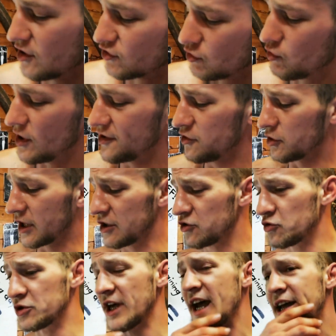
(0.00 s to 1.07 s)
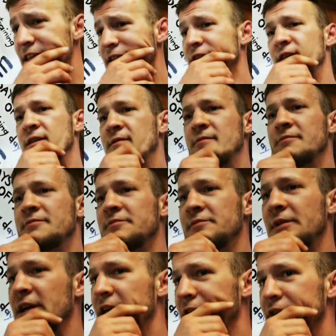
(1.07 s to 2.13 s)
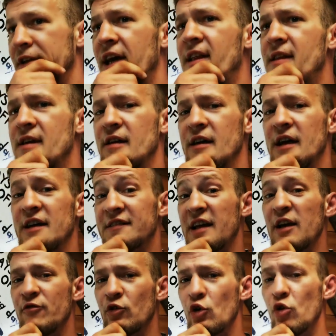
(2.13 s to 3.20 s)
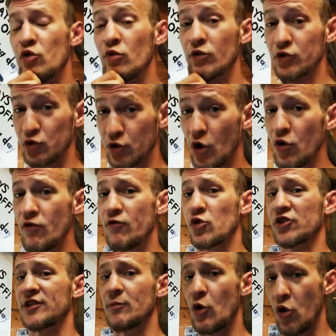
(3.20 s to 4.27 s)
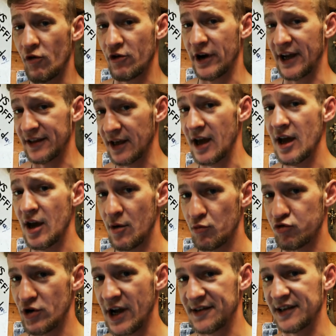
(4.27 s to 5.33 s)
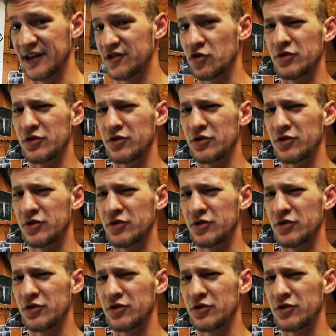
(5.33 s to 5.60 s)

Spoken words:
So once you can do that, then it's time to go for some overhead pressing.